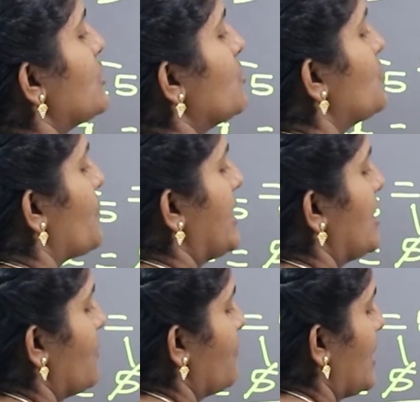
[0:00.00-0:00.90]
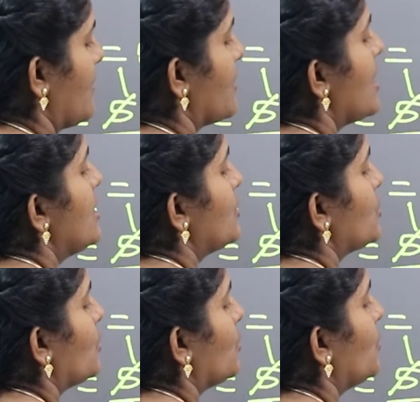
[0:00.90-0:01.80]
into 25.
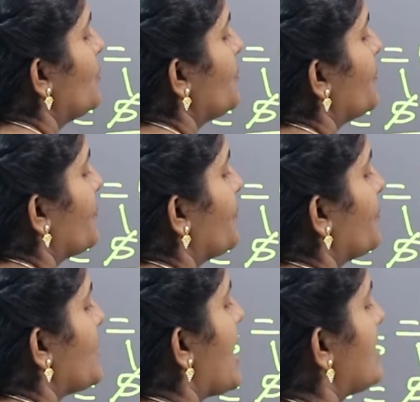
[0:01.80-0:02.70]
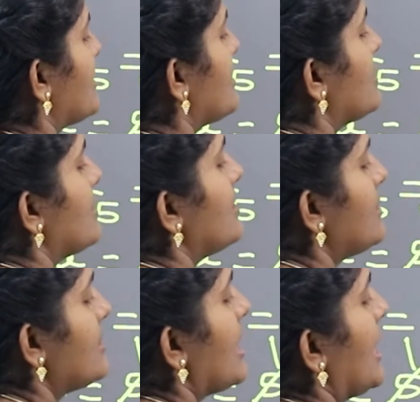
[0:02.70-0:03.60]
So, answer
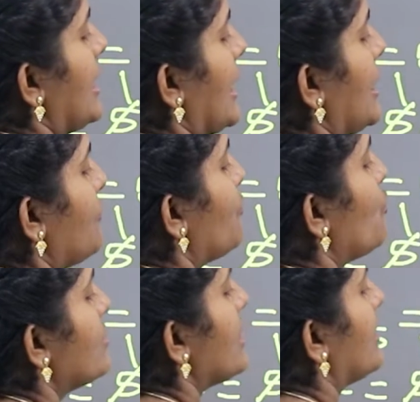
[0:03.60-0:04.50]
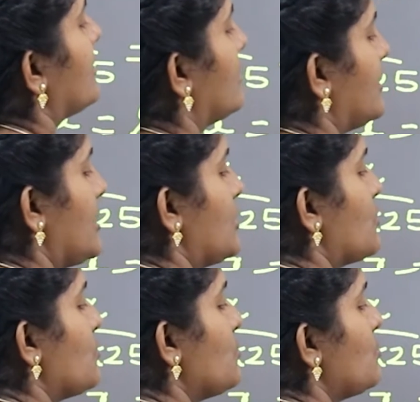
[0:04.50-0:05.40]
is 8 4s are
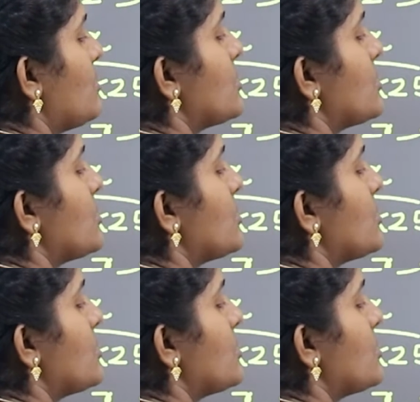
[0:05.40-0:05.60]
32,